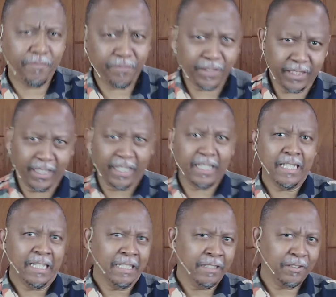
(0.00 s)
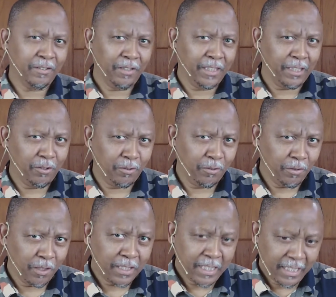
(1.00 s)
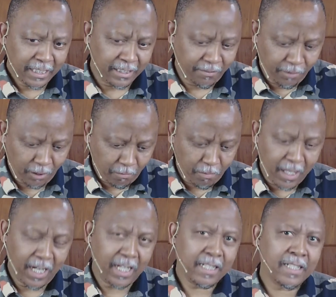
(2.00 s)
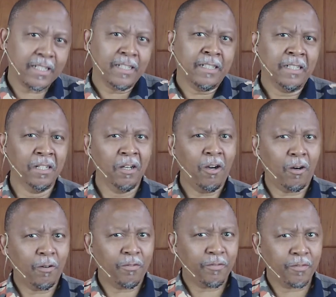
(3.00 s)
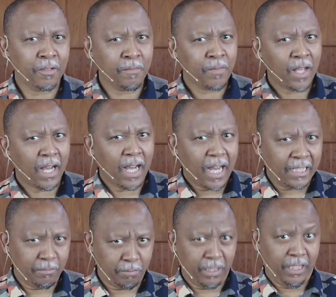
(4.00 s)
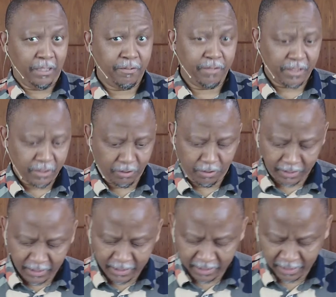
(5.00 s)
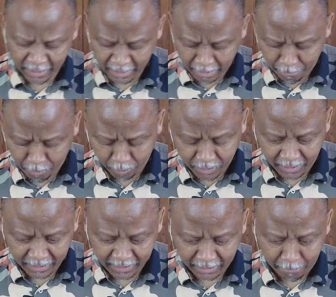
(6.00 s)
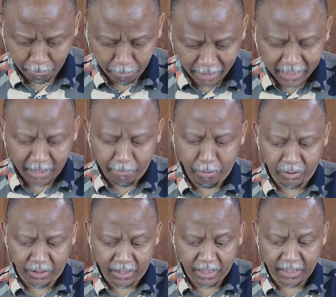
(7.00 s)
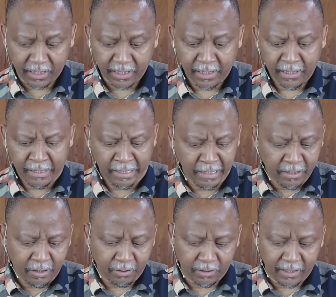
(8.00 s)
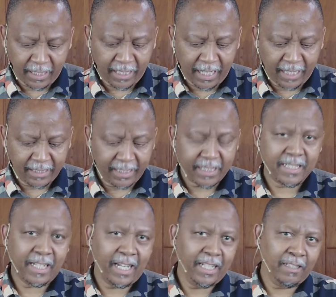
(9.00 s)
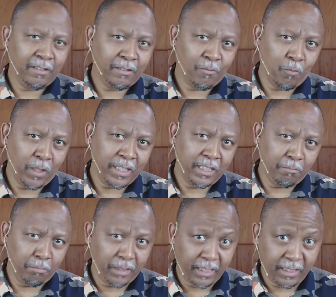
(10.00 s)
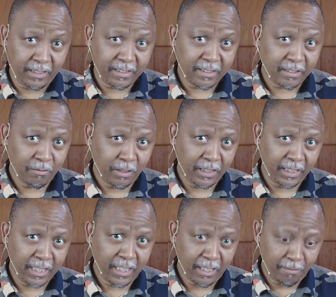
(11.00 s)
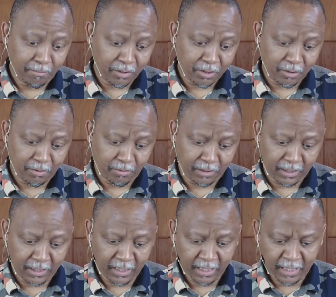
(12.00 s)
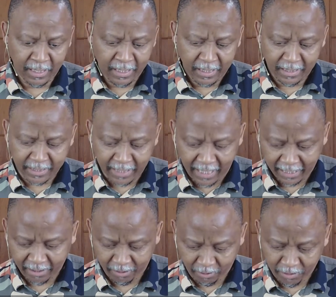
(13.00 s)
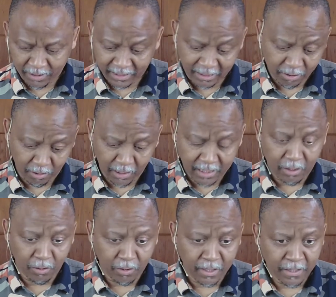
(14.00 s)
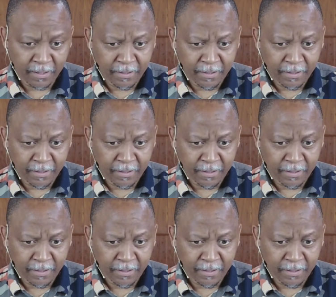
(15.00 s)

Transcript: fear, so that you do not develop a heart of unbelief. And so this puts us in a better position to then understand what he means when he comes to the diagnosis. And so let's look